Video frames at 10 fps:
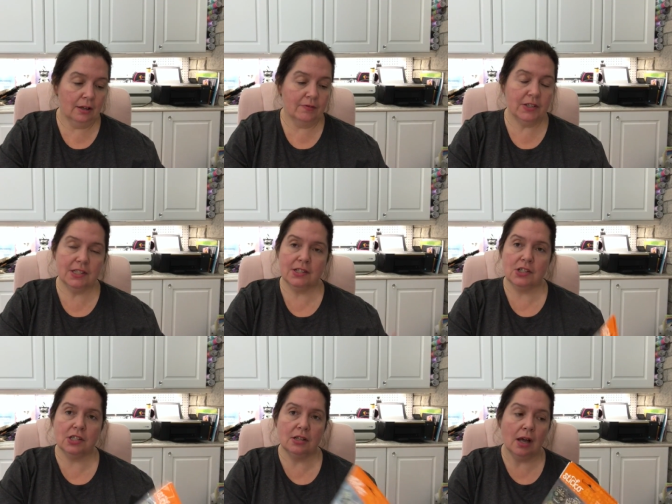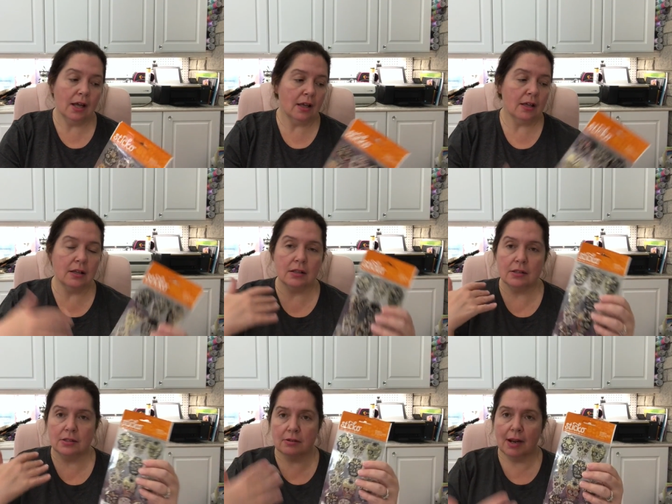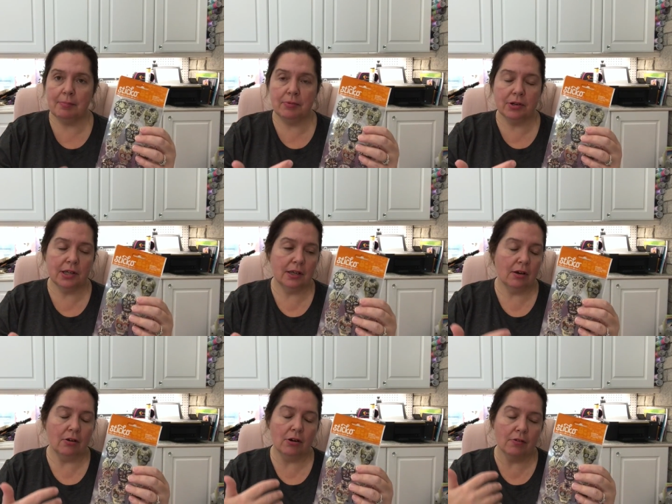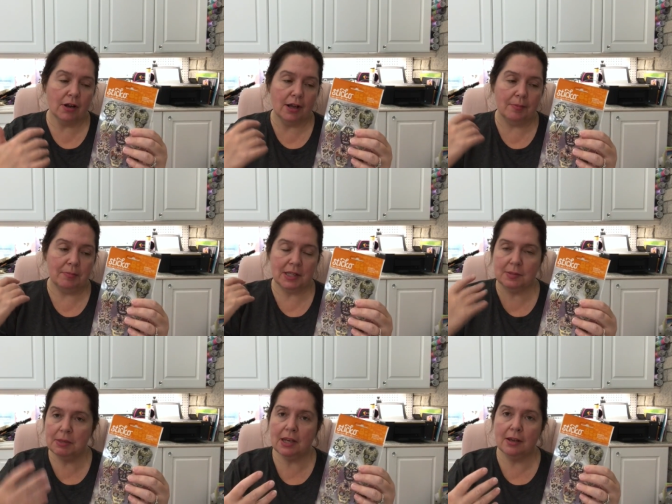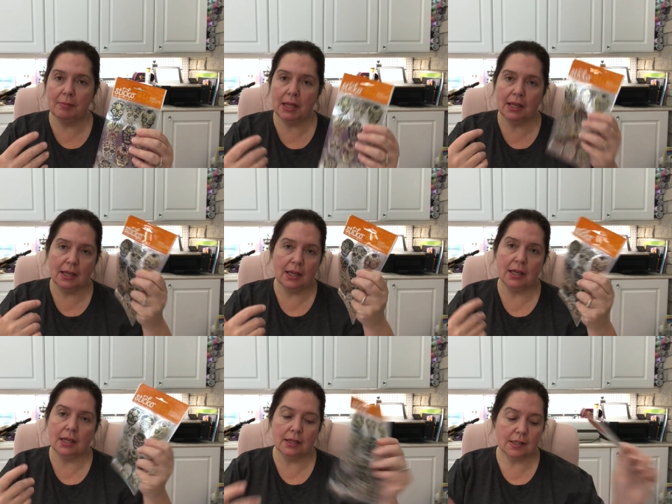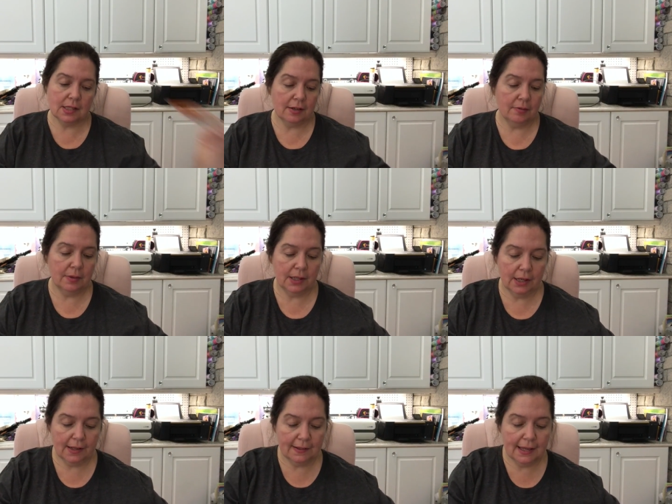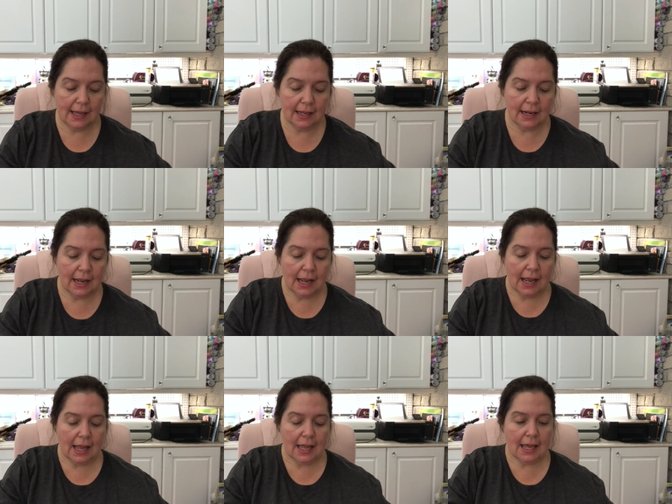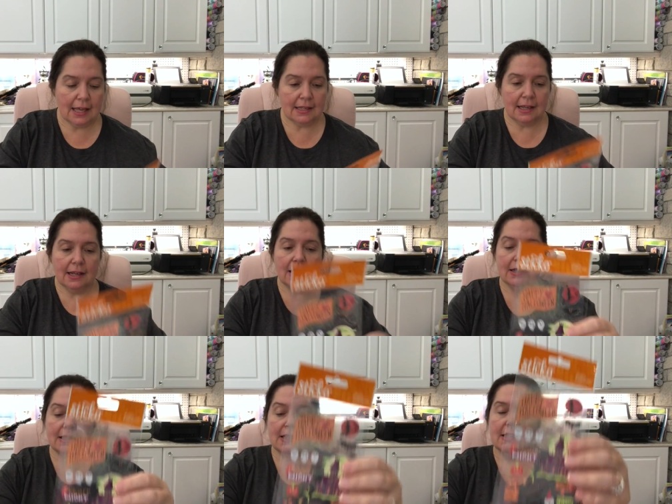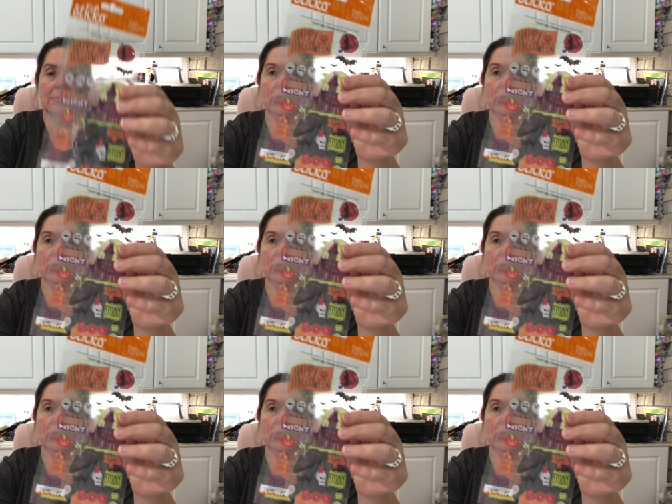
vintage style scrapbooking or mixed media making. So I got that. And I got this